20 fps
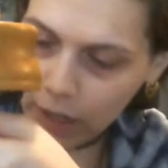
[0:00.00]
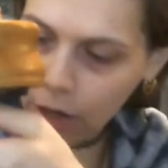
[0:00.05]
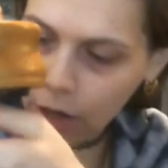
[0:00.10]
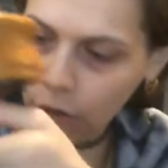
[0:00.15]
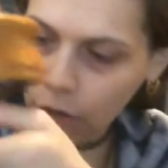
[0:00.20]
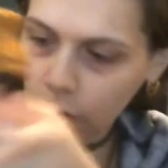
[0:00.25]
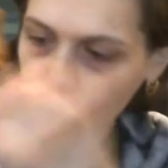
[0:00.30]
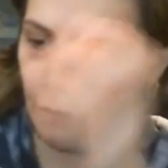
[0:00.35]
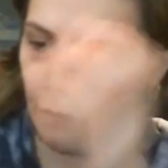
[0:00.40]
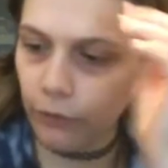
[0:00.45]
I
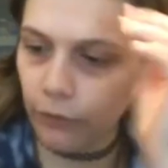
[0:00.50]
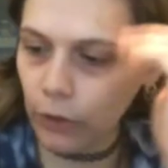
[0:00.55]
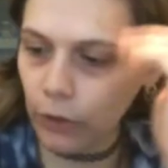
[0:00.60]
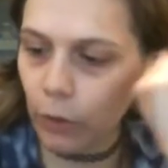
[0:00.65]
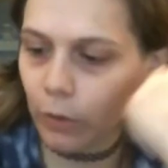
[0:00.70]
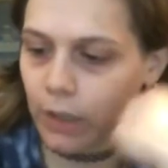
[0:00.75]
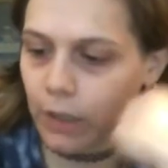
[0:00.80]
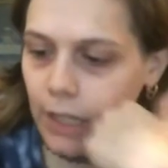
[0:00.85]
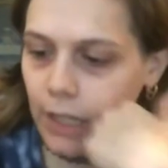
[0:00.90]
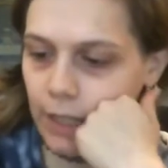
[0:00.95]
heard a
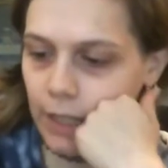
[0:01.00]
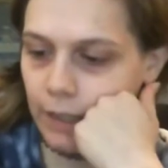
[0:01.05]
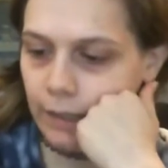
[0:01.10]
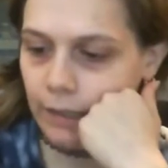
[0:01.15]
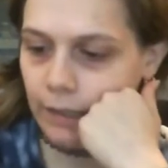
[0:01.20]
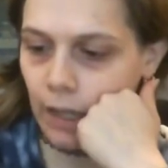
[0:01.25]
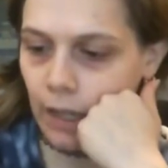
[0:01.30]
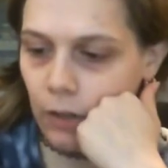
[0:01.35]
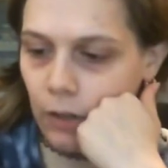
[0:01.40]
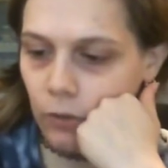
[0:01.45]
few
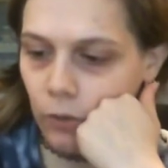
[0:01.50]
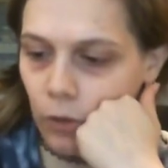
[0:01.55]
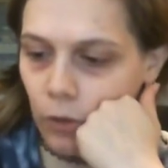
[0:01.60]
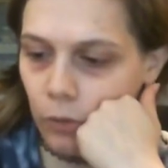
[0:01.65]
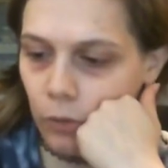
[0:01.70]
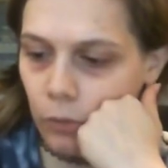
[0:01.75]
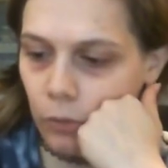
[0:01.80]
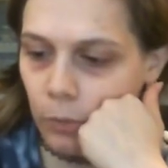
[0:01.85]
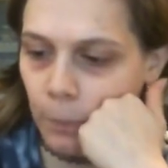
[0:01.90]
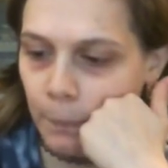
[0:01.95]
tings. I don't
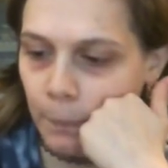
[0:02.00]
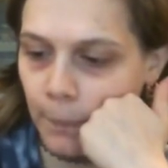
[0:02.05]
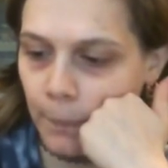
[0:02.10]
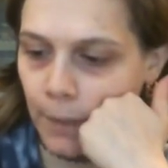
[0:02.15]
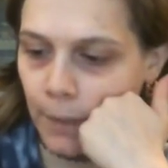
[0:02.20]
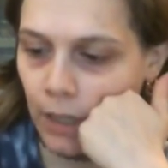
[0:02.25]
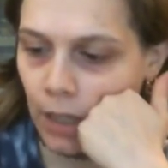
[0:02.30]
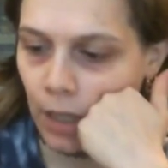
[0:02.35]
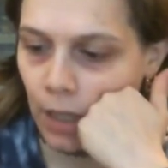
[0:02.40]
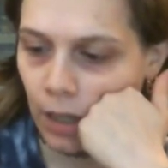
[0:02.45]
know
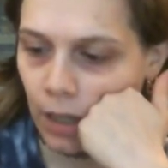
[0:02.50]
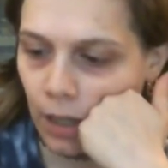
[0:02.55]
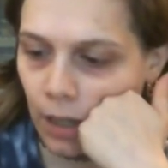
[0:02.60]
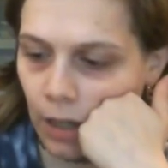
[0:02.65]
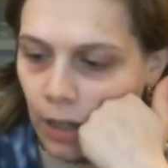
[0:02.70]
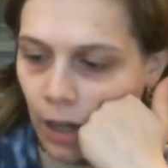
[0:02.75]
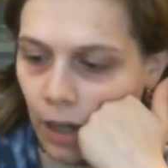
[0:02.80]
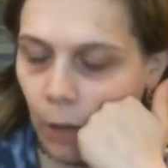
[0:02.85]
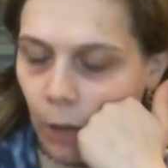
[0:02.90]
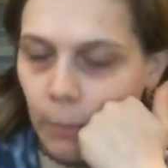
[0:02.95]

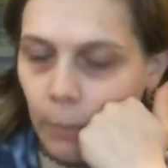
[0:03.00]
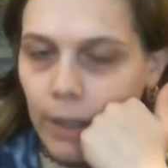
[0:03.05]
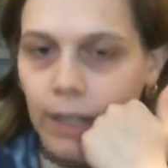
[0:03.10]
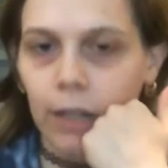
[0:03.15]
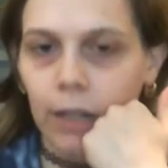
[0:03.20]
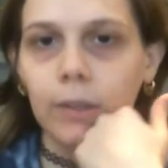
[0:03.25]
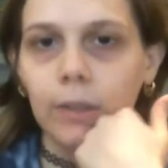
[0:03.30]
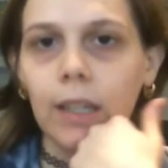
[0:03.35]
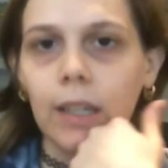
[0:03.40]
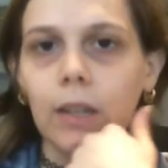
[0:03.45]
how many.
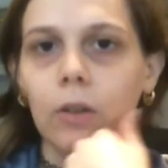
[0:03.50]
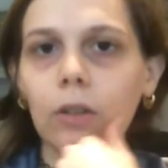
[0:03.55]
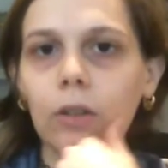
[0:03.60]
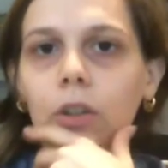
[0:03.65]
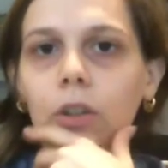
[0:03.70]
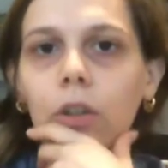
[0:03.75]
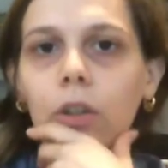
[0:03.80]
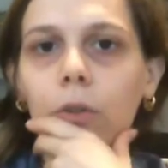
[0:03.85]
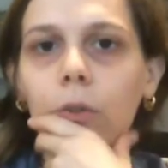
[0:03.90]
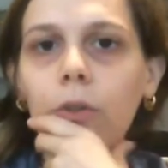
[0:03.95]
It was, like,
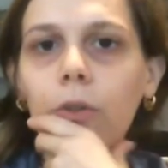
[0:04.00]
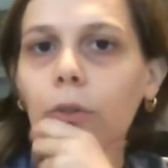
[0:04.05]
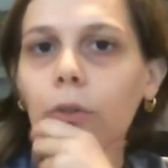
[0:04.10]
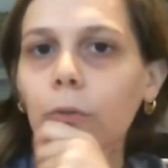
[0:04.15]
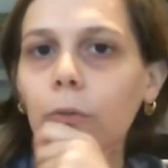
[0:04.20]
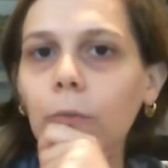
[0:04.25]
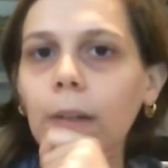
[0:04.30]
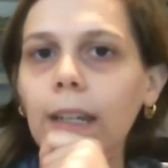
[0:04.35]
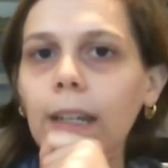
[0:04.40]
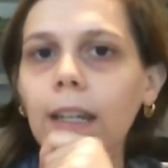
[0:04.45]
2 or
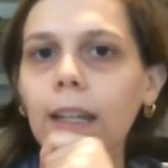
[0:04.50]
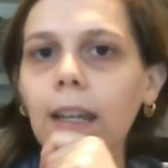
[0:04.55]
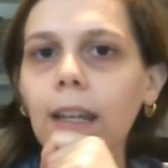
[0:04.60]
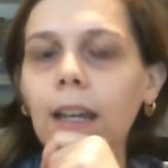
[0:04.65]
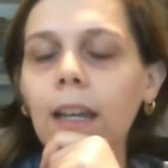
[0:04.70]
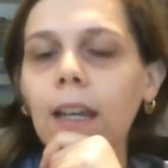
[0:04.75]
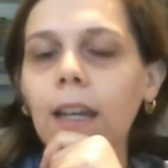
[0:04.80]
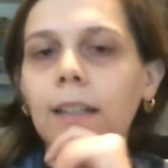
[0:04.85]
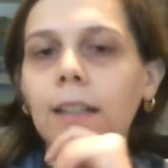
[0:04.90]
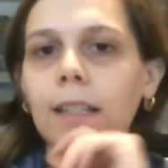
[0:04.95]
3
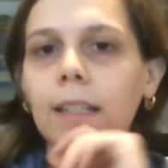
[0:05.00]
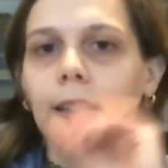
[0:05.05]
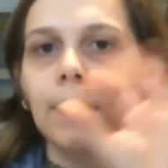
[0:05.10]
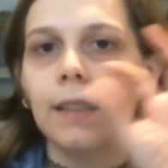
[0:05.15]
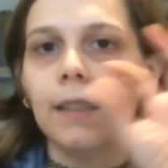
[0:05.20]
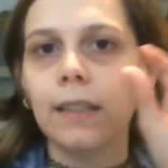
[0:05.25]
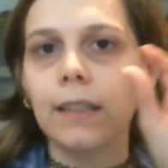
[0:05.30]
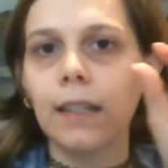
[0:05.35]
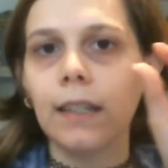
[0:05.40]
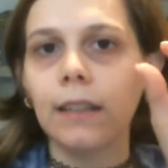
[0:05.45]

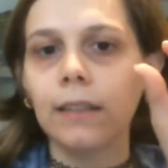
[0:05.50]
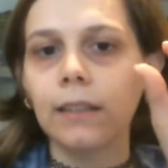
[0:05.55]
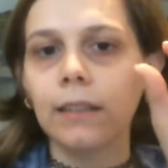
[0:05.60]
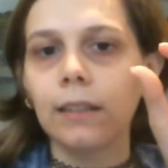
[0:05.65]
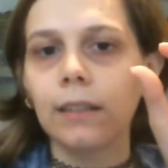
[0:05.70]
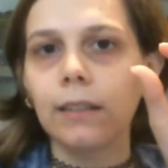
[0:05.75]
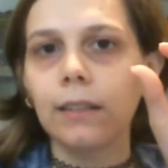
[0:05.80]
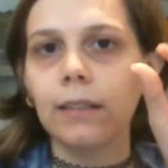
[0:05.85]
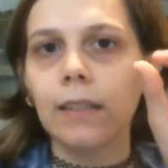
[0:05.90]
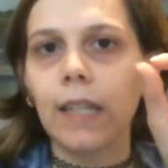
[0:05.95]
distinct
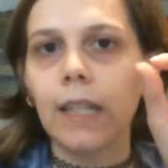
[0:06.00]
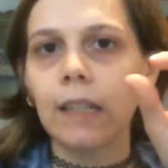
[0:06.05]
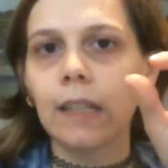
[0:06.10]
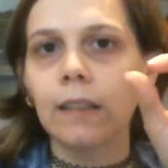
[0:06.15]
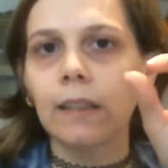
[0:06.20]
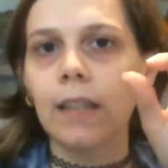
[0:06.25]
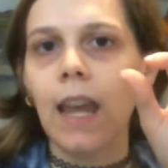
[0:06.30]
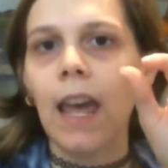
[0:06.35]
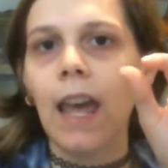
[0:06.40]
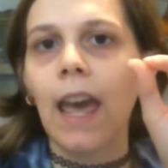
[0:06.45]
little
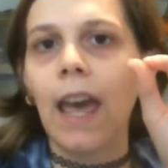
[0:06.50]
tings.